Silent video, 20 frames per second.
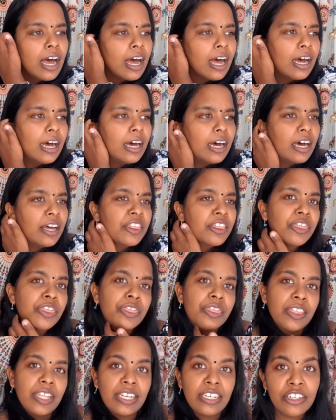a
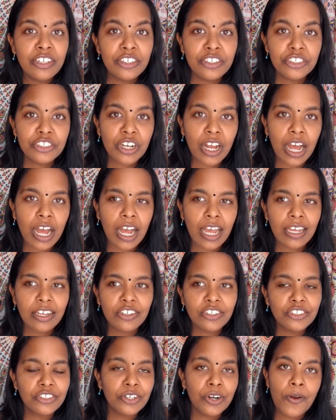thin
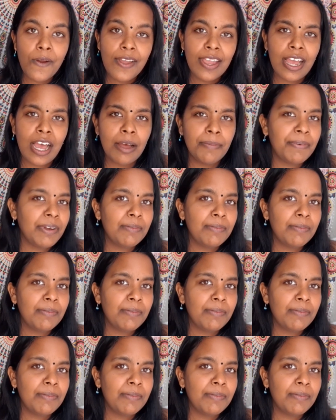child growing up.